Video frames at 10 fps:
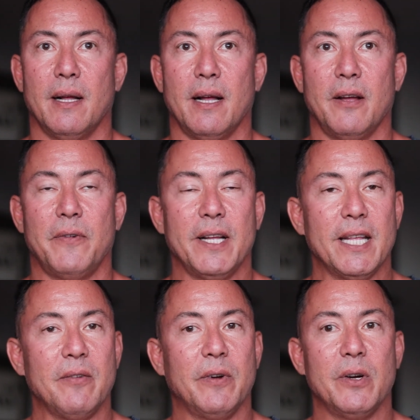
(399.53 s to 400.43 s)
I find
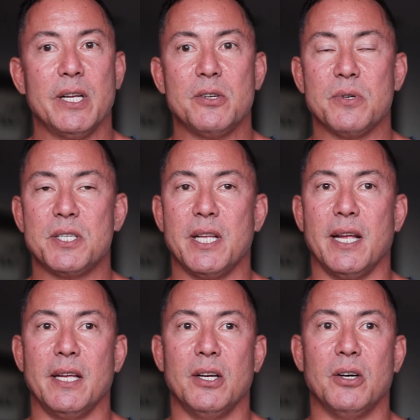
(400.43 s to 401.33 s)
that very
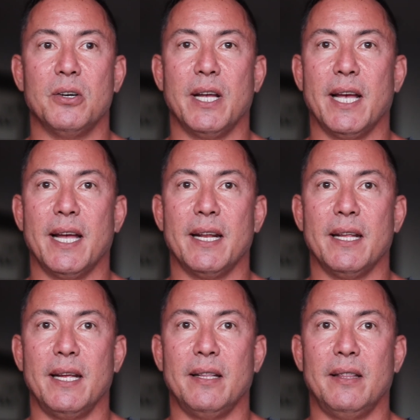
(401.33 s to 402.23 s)
interesting, you know,
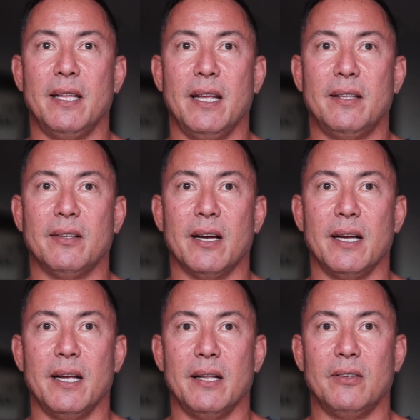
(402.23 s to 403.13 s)
and it's
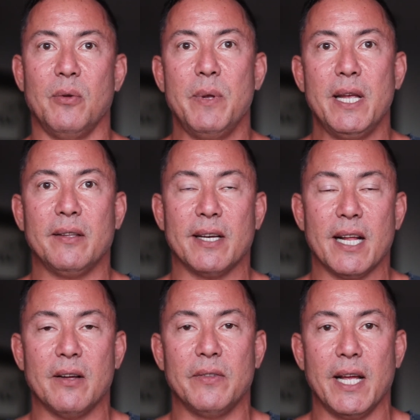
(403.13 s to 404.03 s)
to me, it's
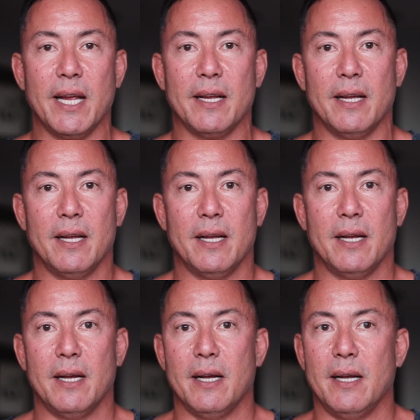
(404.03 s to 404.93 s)
kind of
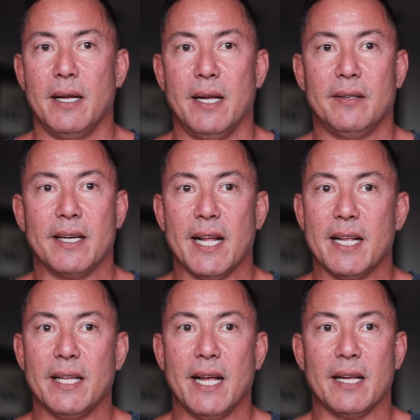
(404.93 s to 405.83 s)

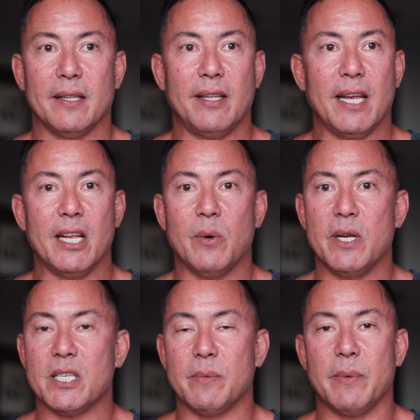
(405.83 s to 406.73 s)
like taking
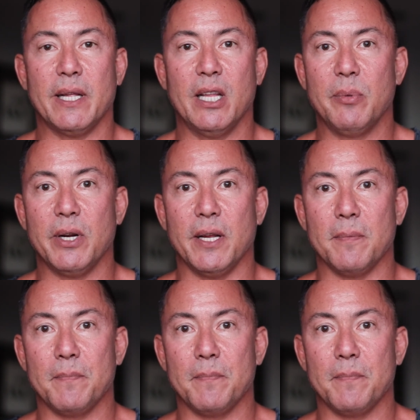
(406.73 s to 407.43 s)
away some of my liberty